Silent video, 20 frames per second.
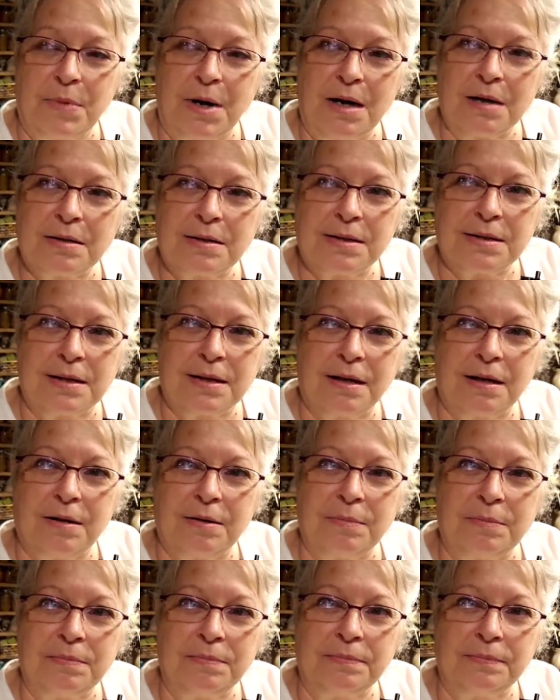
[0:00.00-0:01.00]
and box it
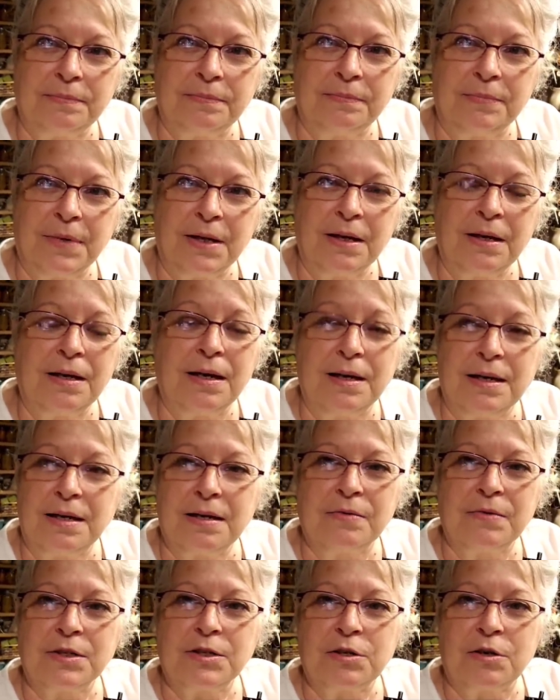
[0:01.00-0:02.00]
up
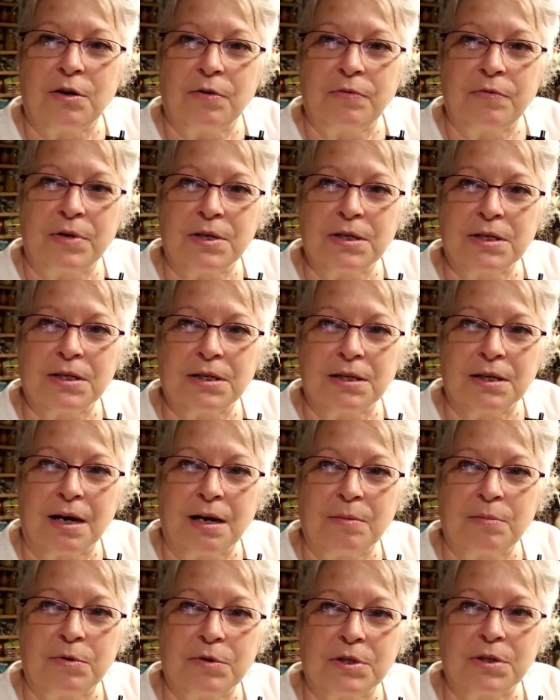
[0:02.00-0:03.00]
and give it to our friends
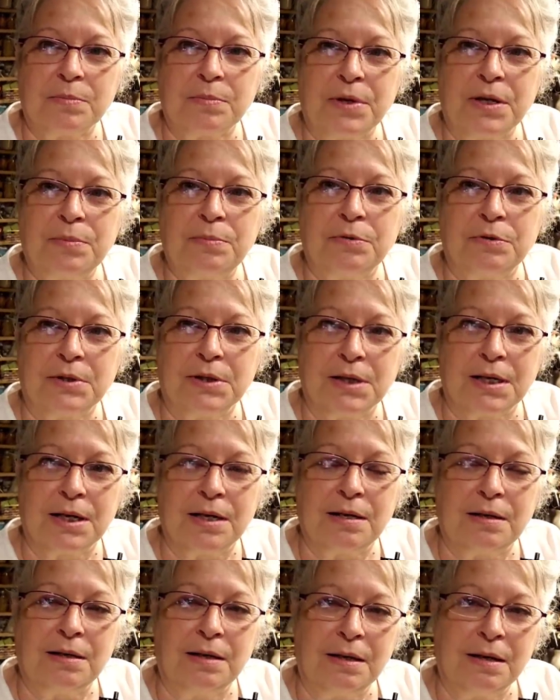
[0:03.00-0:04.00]
and neighbors and people
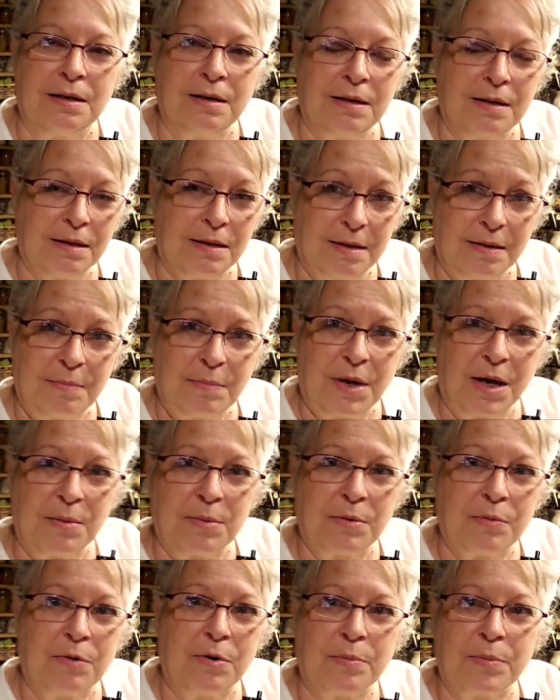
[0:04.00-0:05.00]
in need that
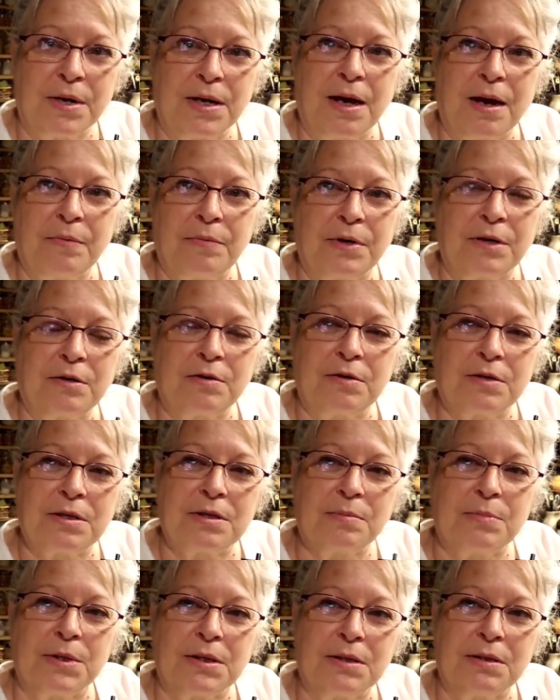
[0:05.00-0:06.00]
maybe won't be having a
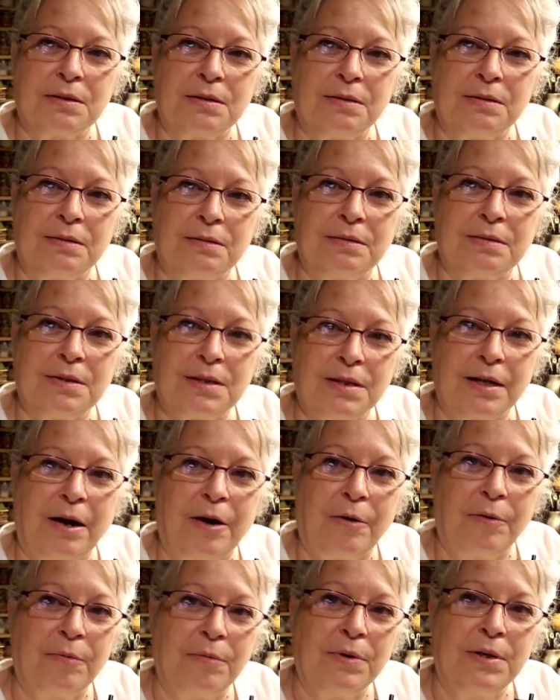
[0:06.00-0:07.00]
Christmas.
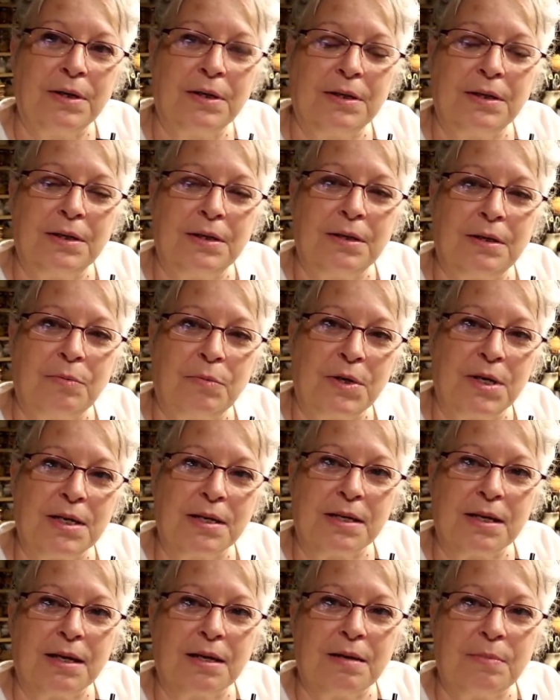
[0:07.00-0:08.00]
So
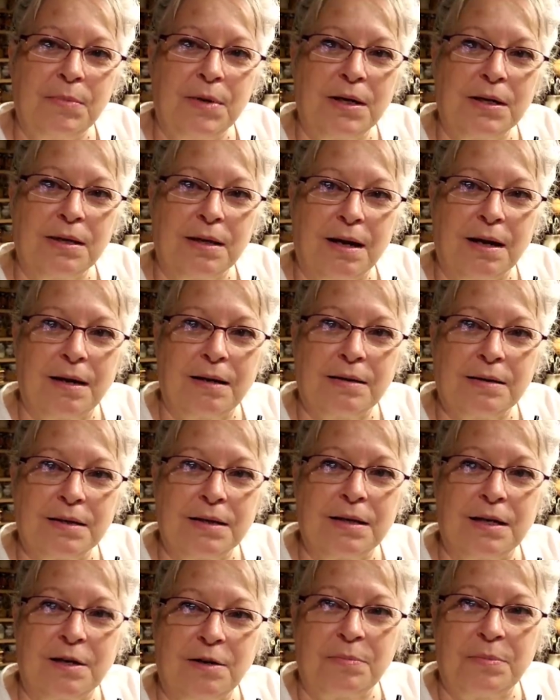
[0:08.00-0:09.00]
we can think about
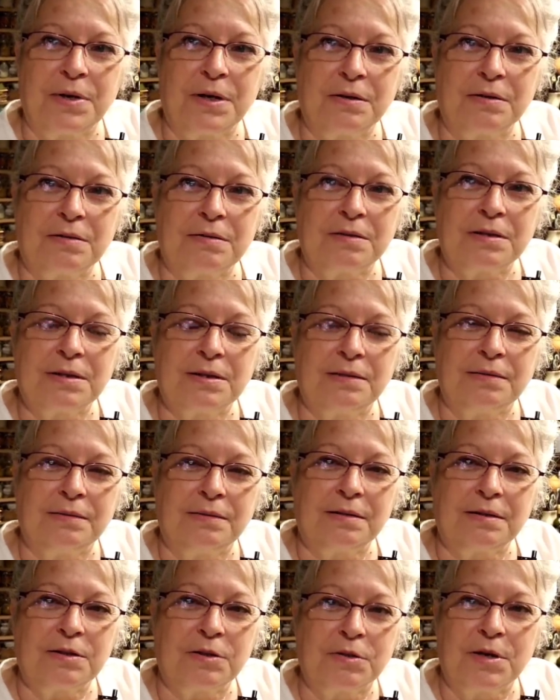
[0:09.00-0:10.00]
that and help others.
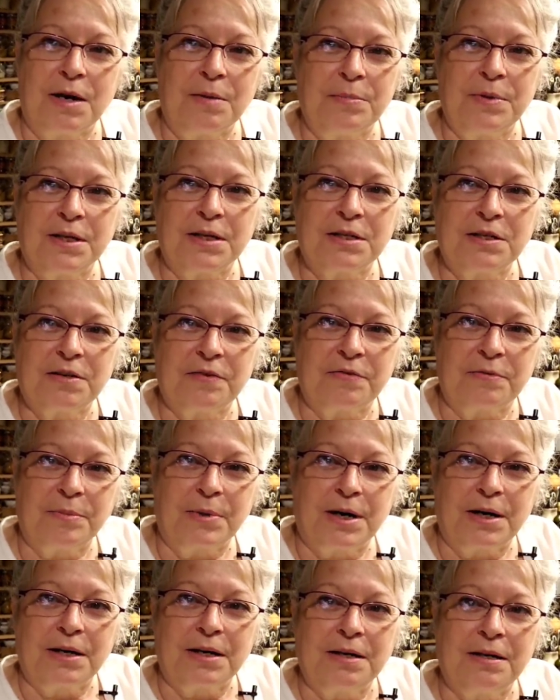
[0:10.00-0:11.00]
So God bless
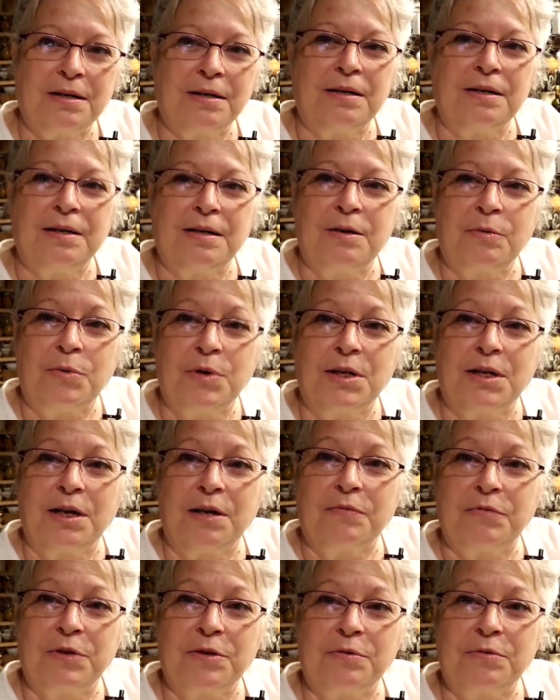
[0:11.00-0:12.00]
everybody.
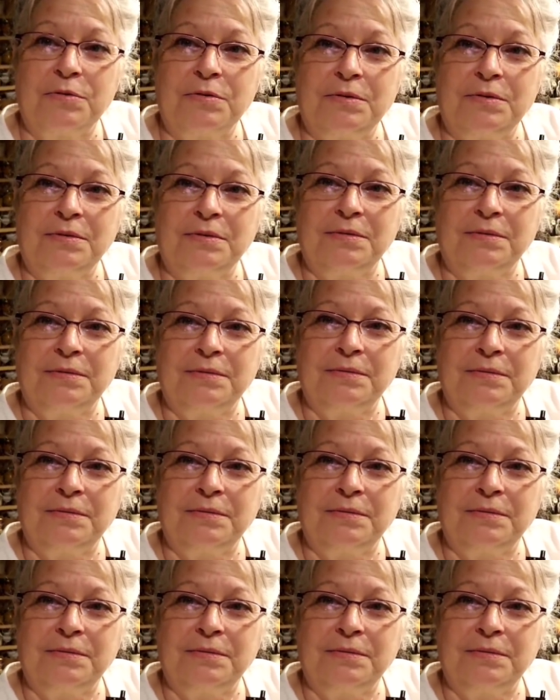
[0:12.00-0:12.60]
We love you.